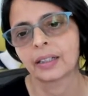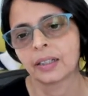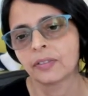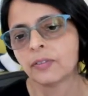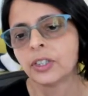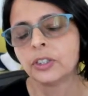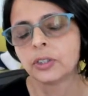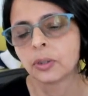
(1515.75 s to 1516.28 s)
if
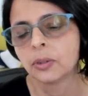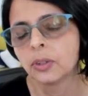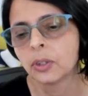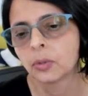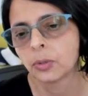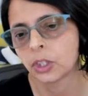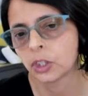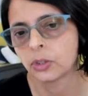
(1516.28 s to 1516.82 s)
we don't know
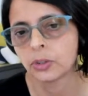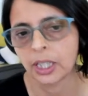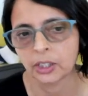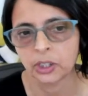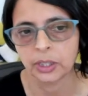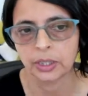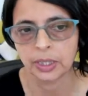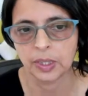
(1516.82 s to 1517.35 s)
which
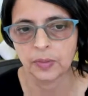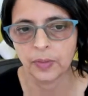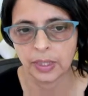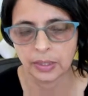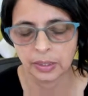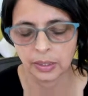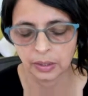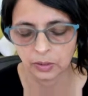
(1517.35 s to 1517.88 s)
direction it's
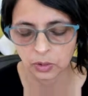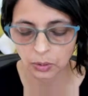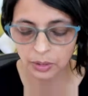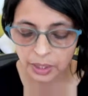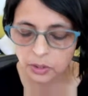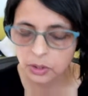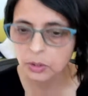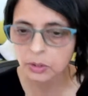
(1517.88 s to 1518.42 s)
facing. So
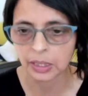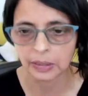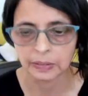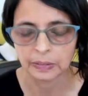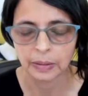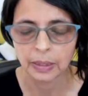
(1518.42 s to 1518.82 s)
let's do this.